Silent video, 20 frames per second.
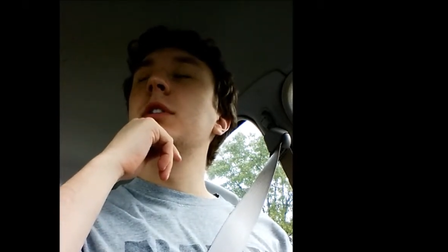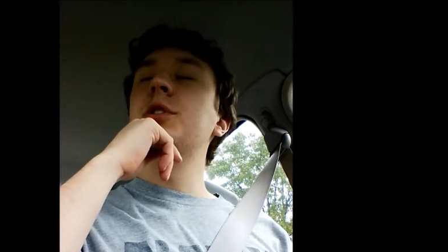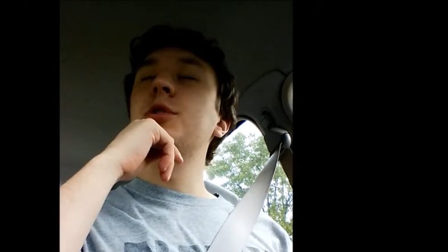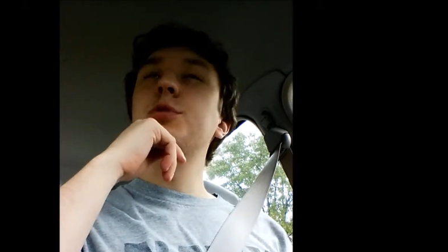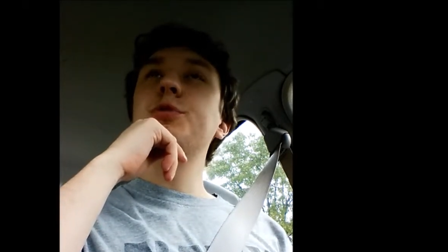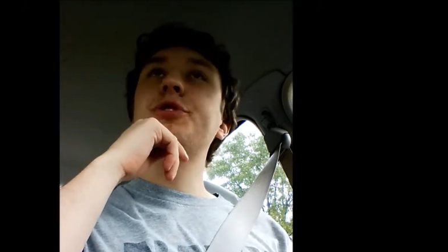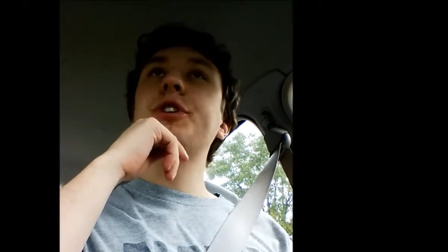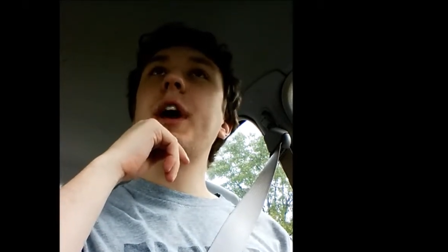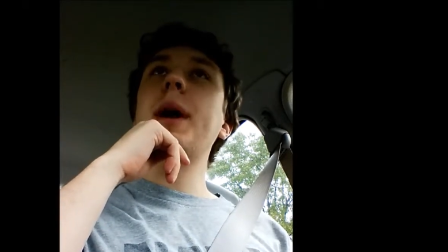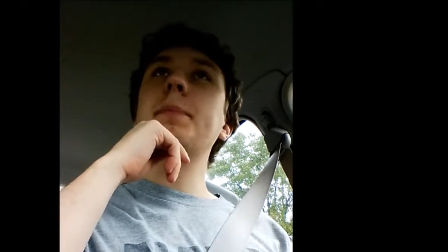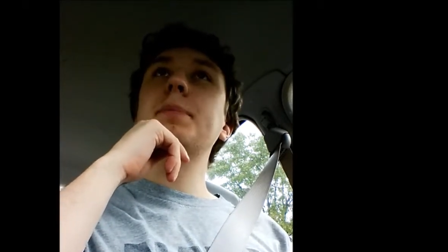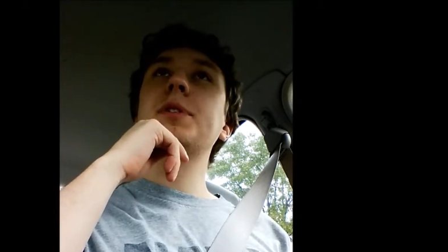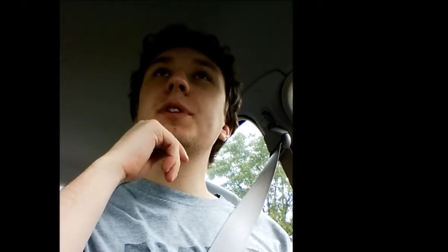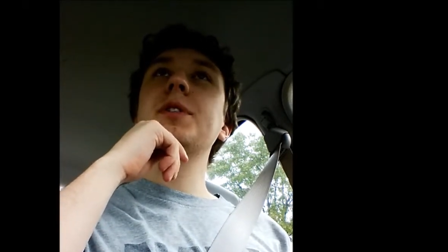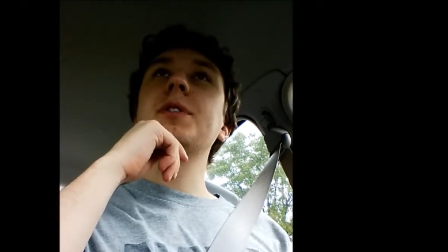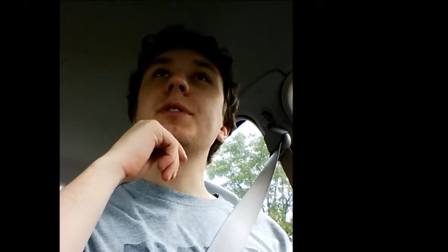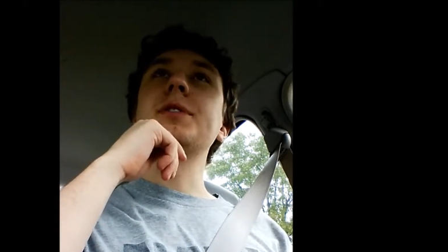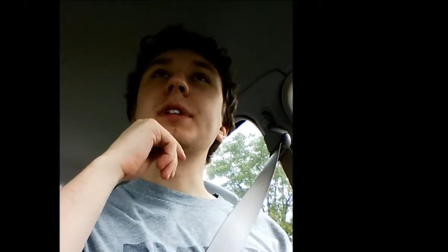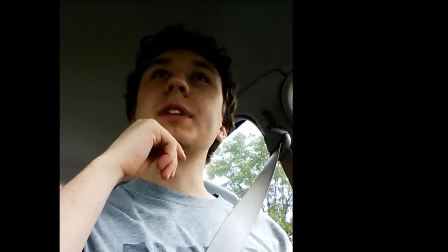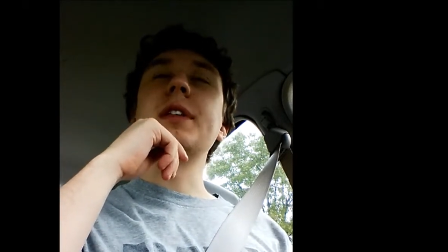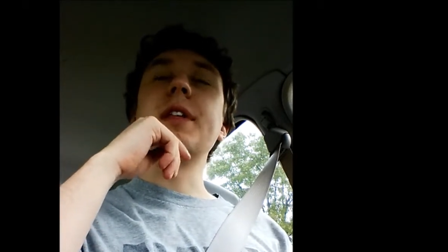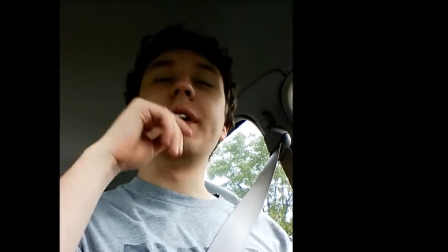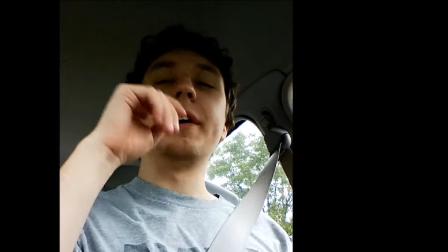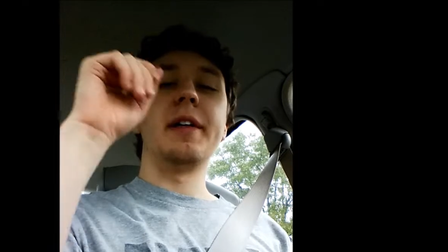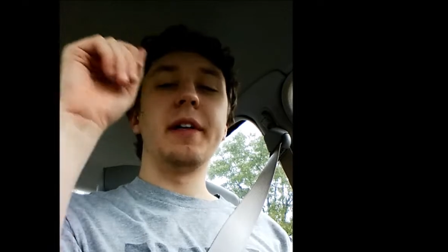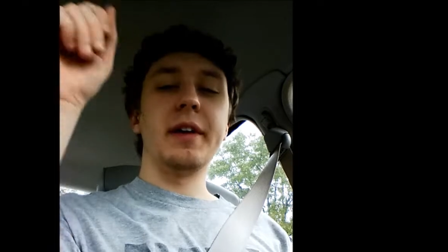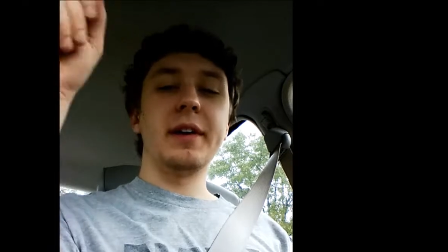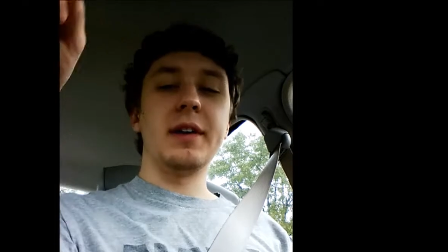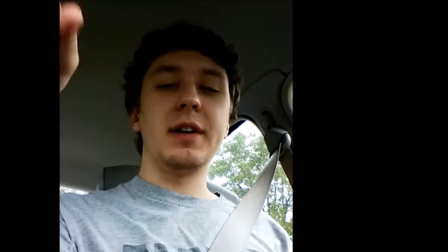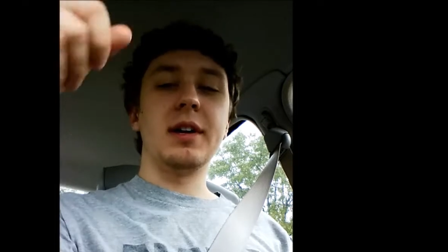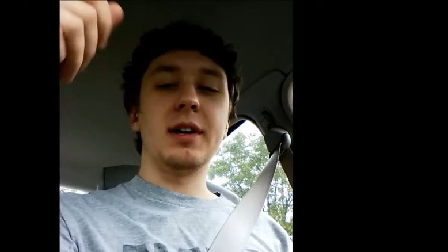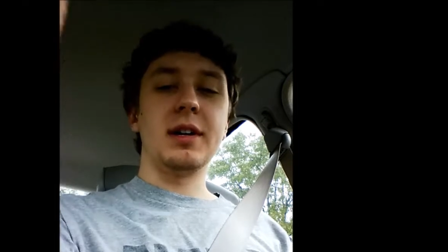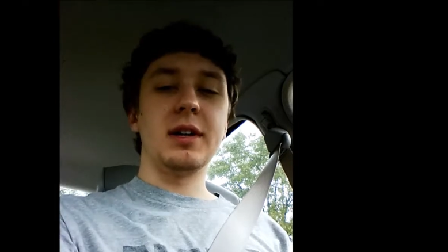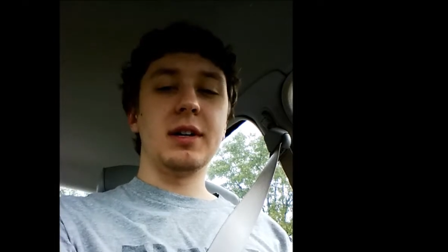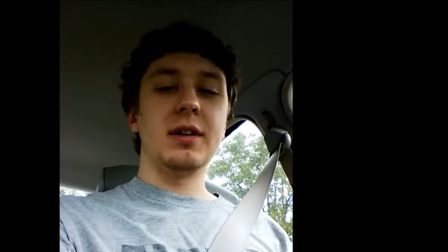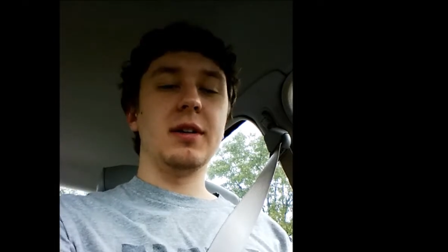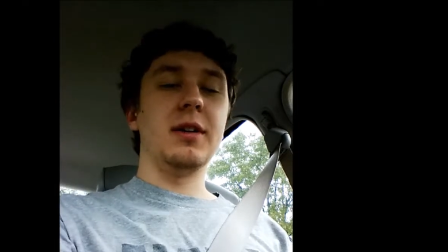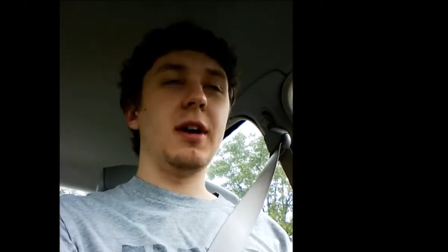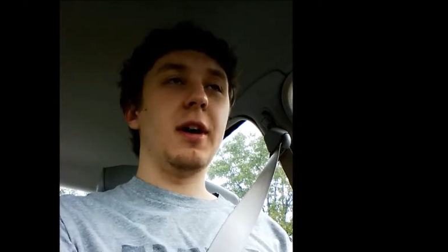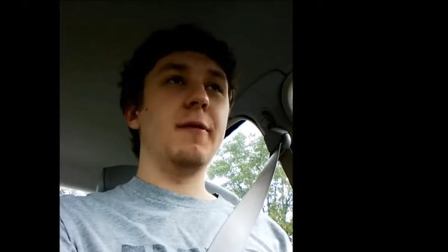2 chapters, and
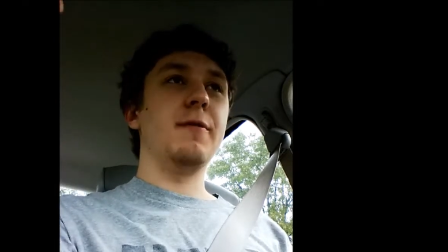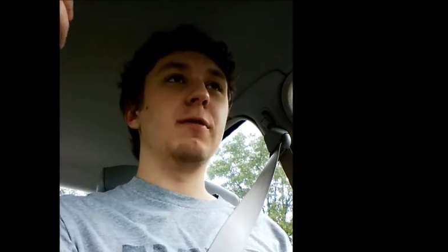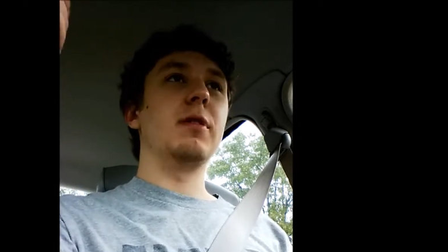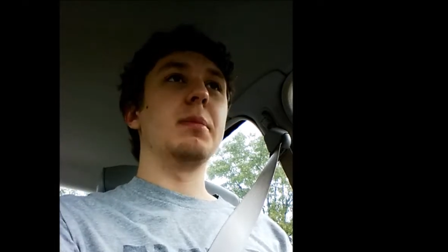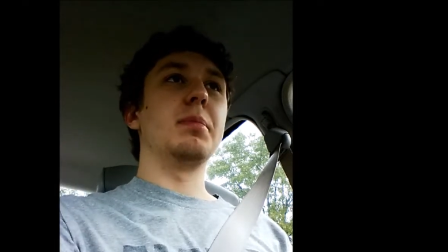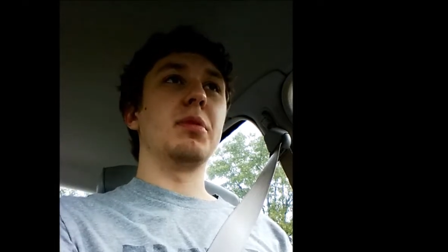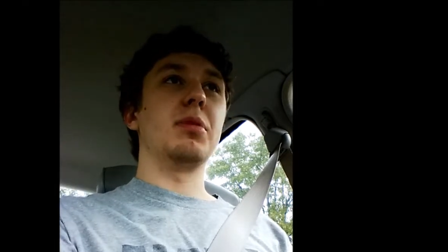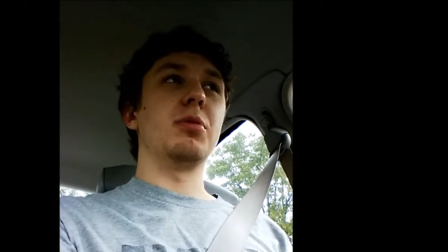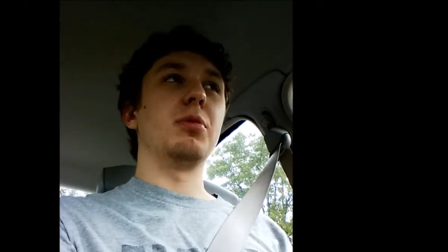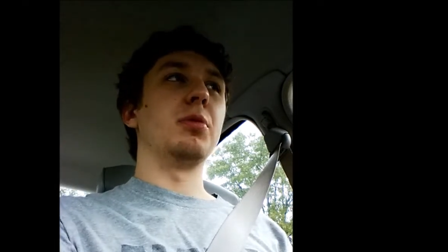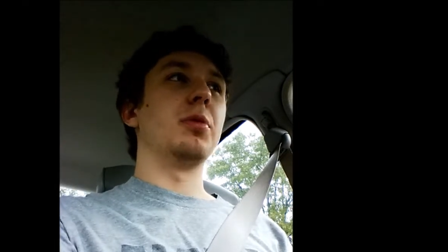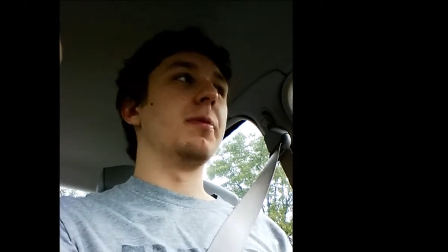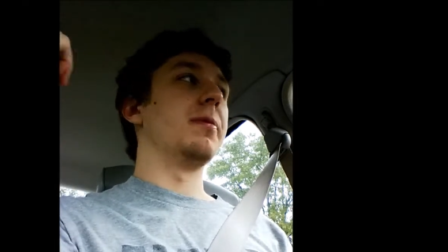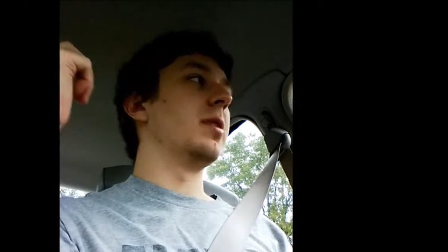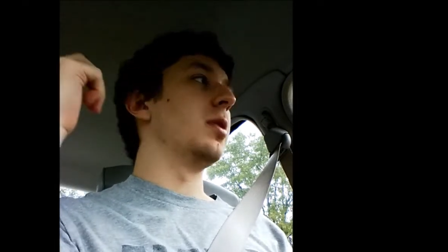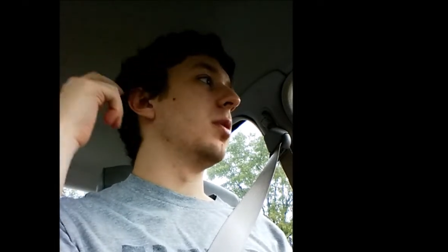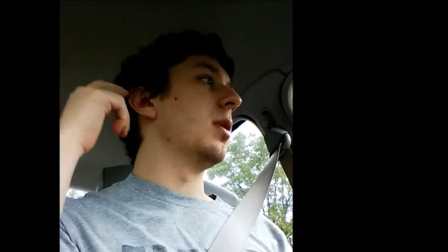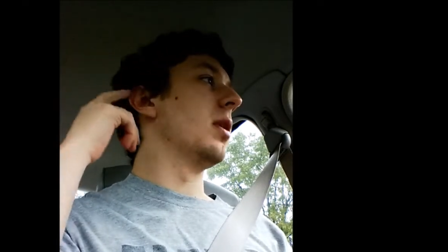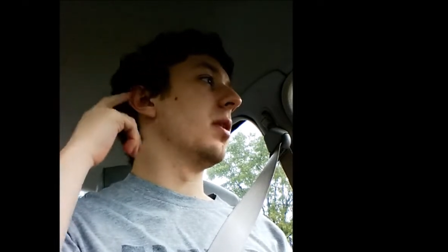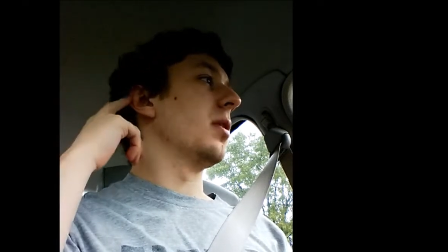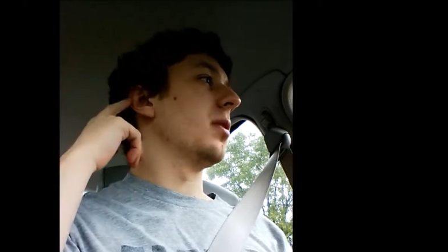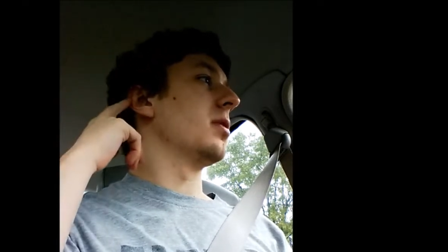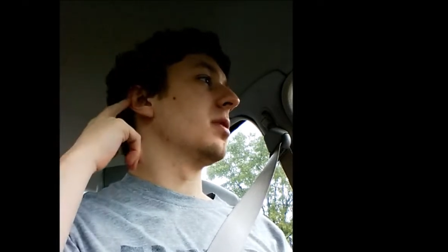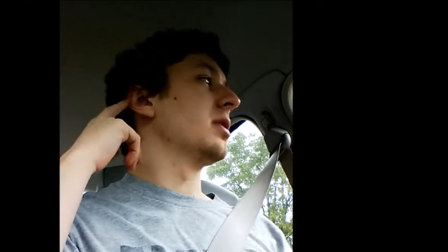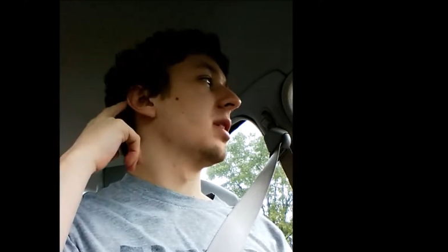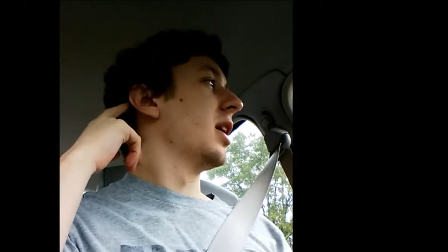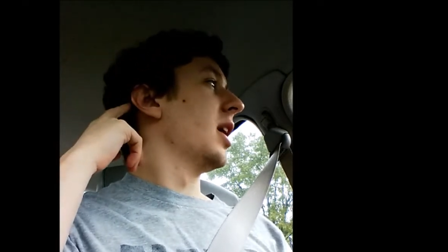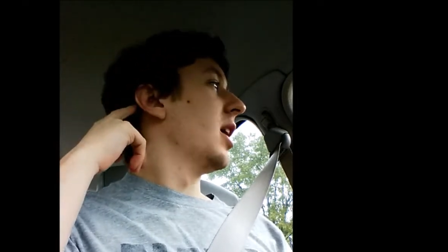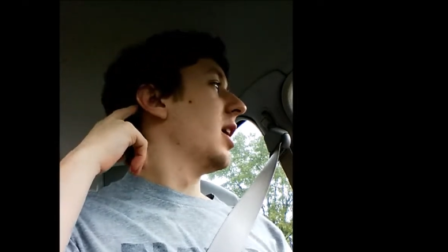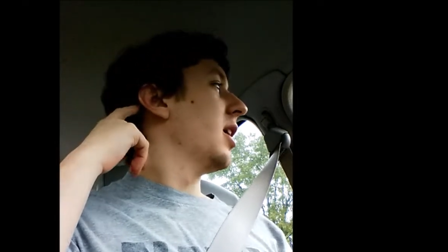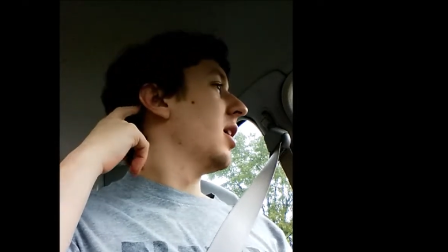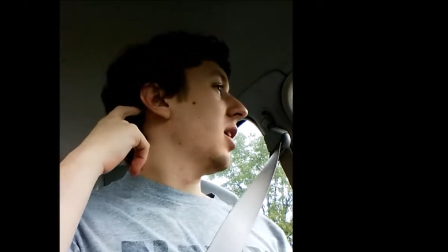I flipped through a few others,